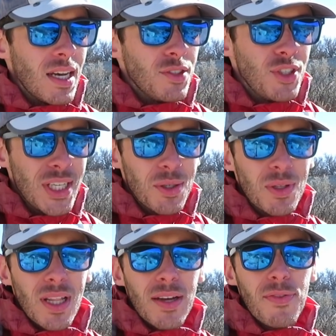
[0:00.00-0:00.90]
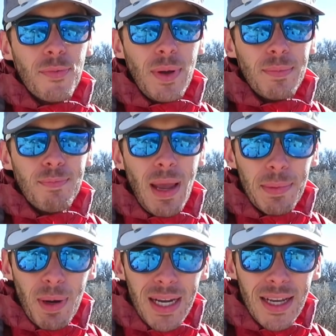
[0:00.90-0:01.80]
a geoglyph
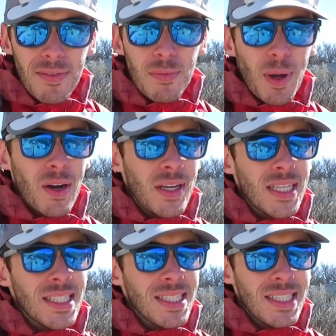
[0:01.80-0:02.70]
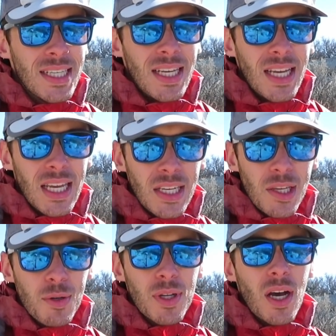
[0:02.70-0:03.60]
made by Native Americans in
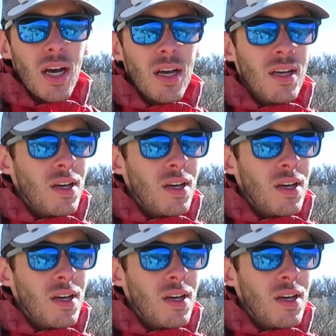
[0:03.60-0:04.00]
Utah,